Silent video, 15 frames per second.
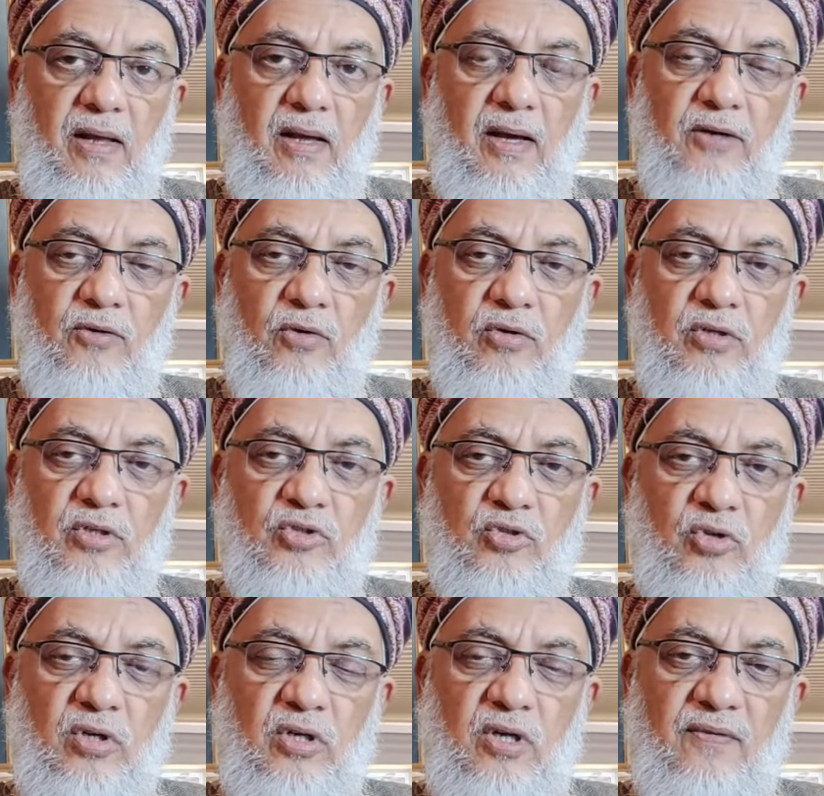I told you the
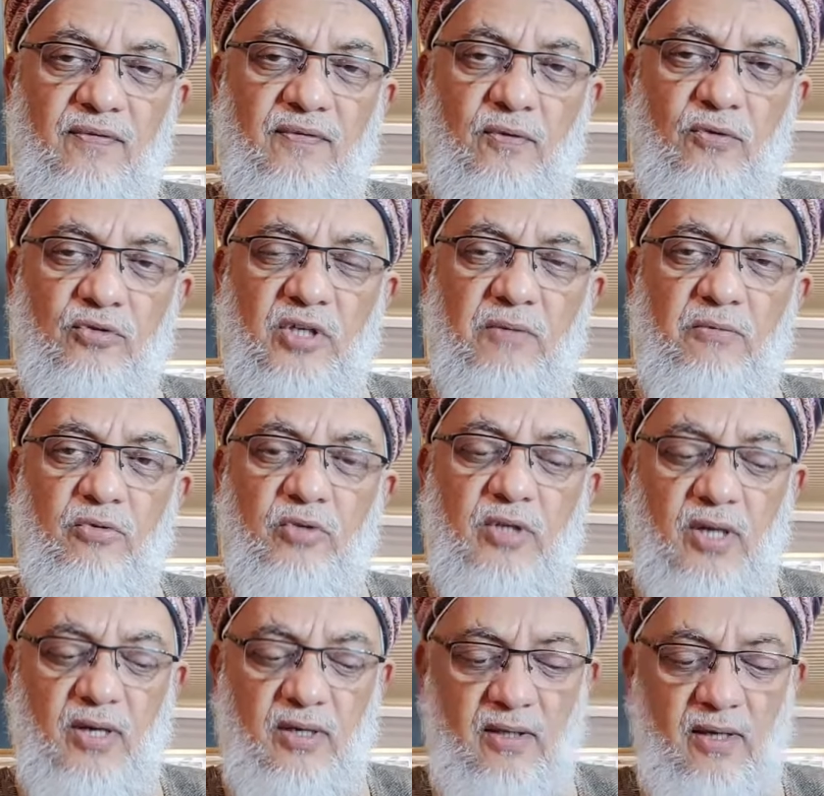story of Usayd bin
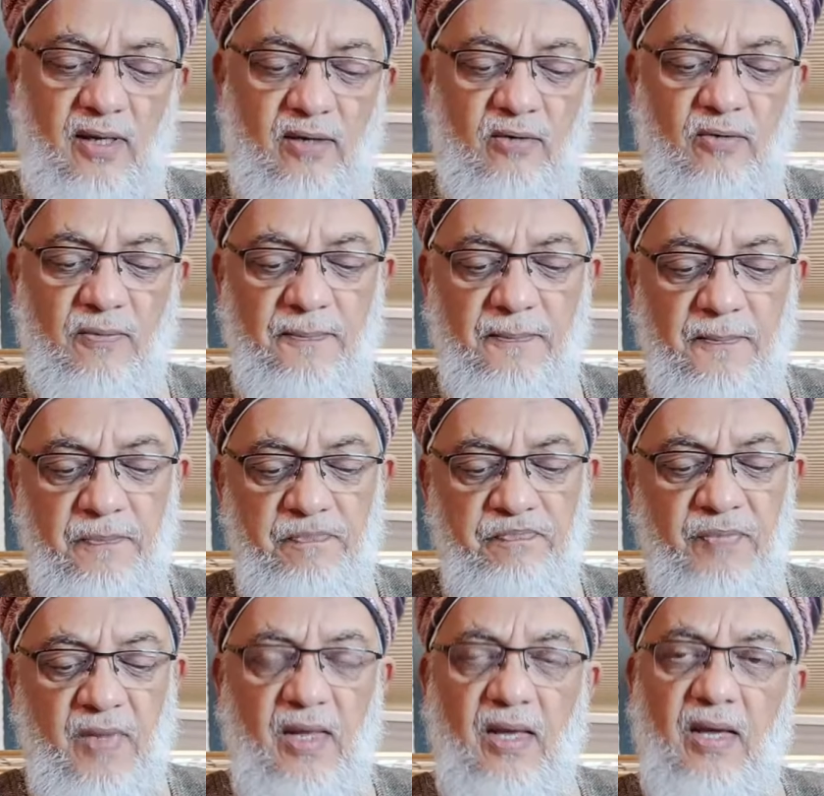Hudayr radiallahu anhu,
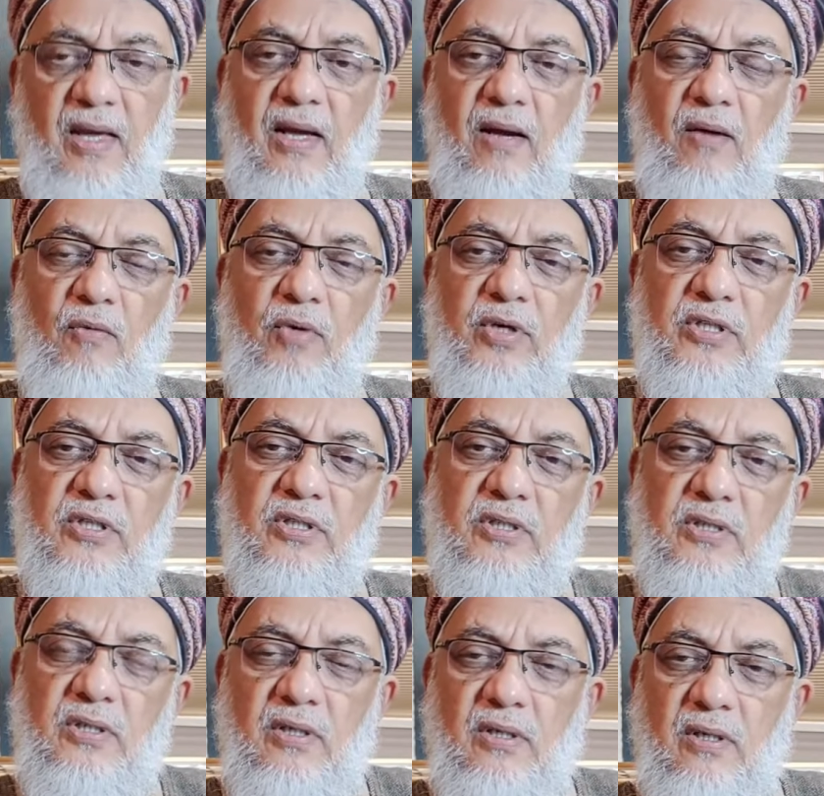
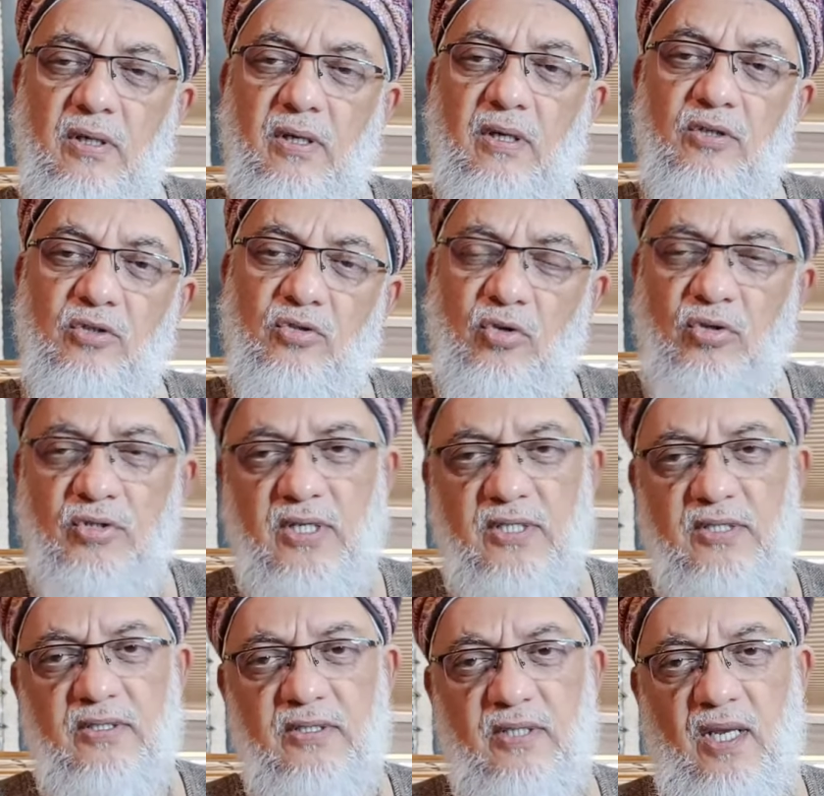which shows
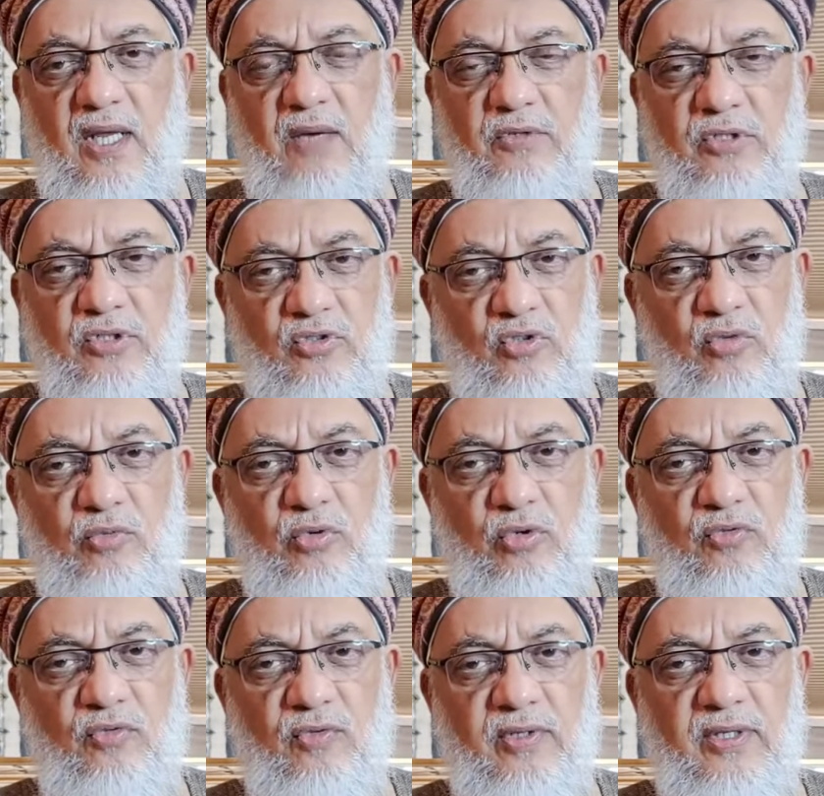us a Salah which is so
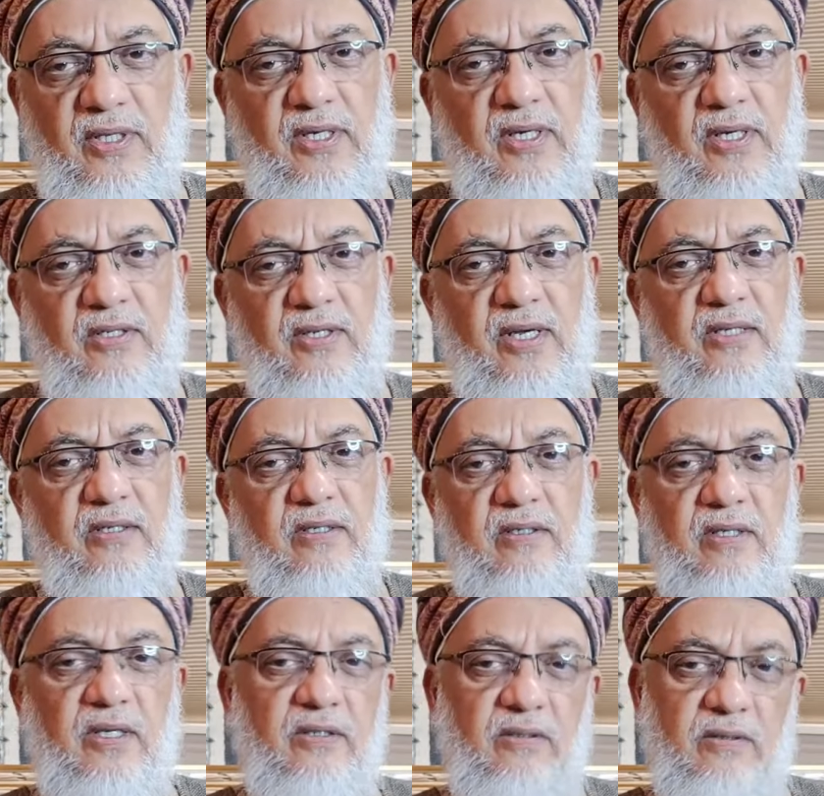beautiful that it attracted
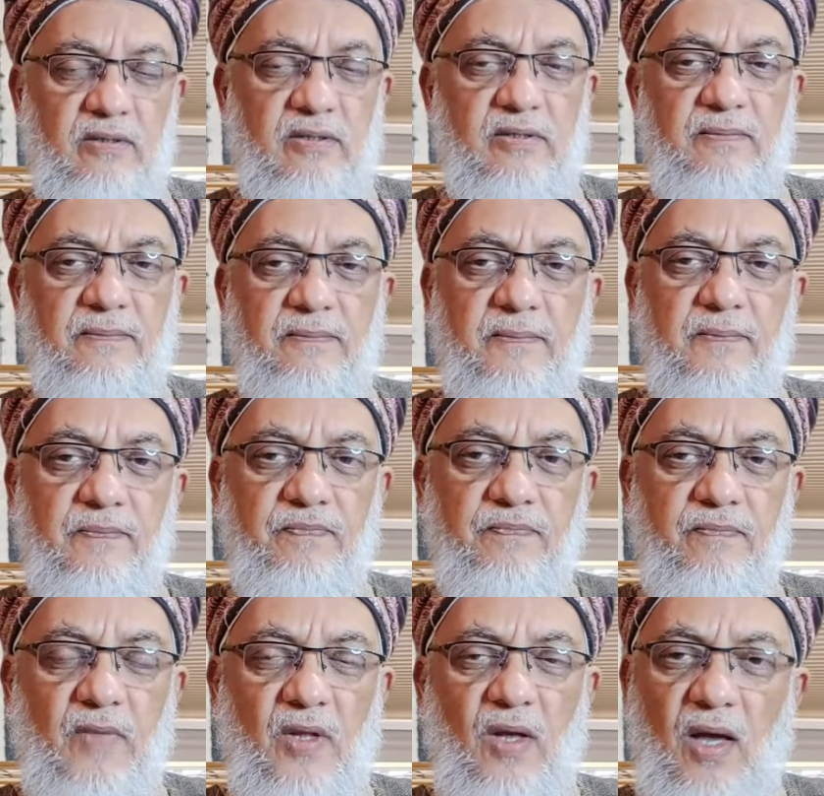the angels.
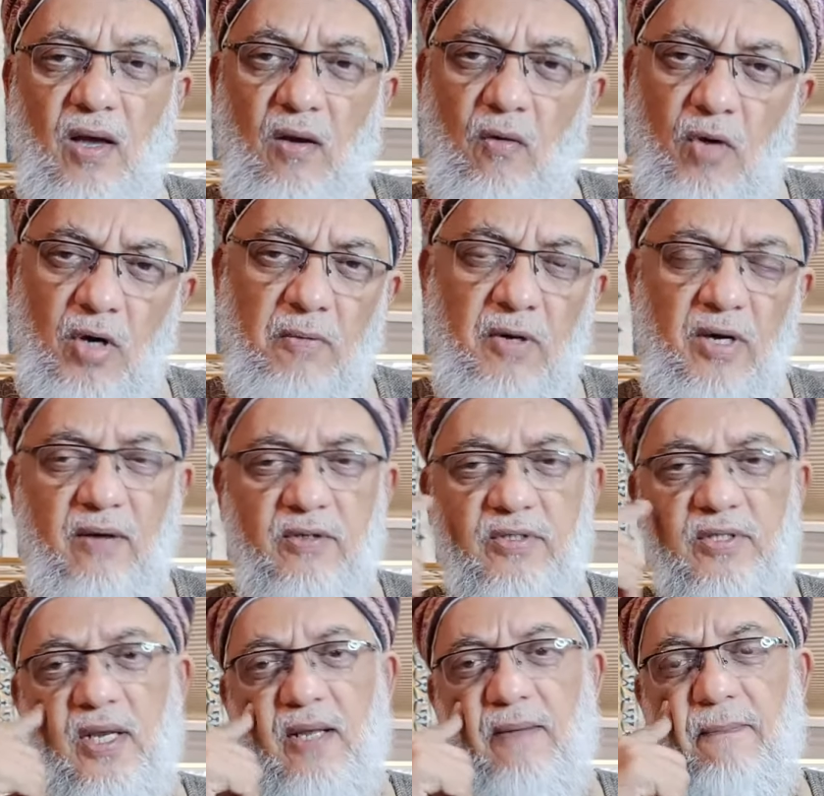What about our
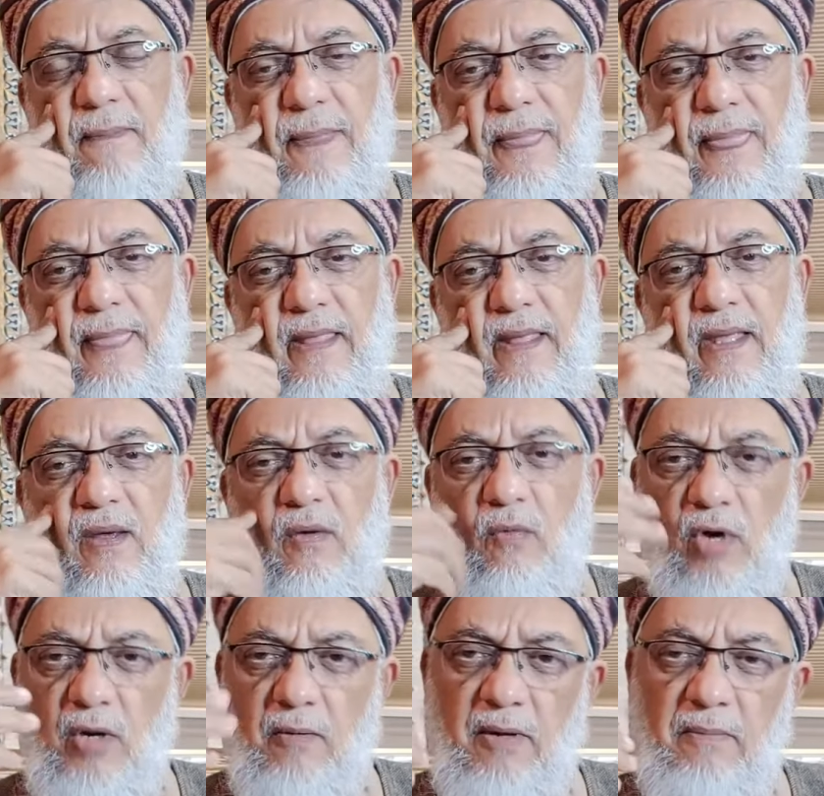Salah?
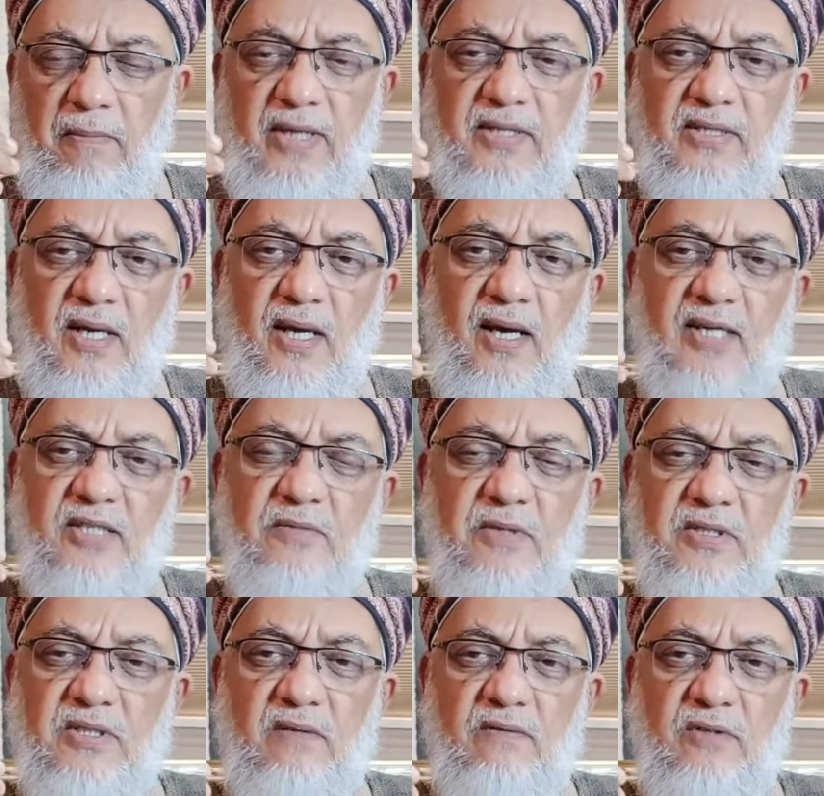What about my Salah? I ask
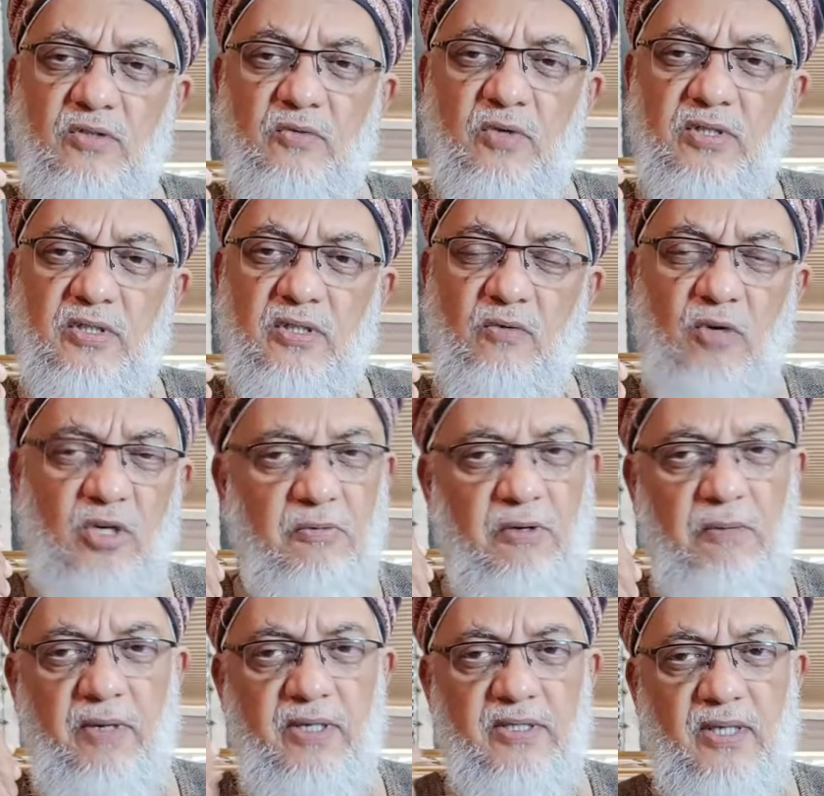myself this question. What
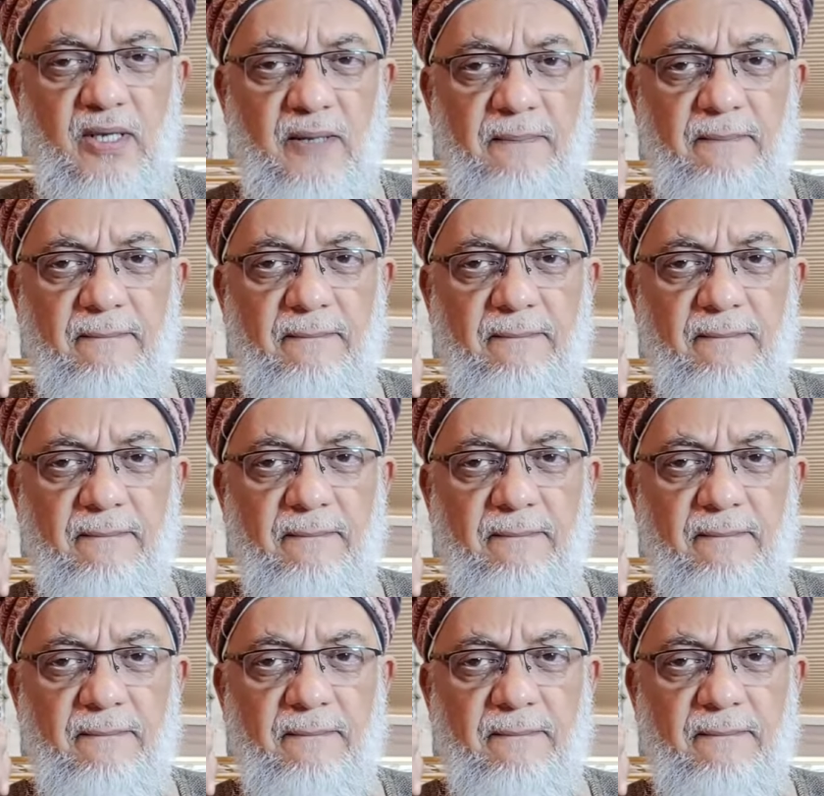about my Salah?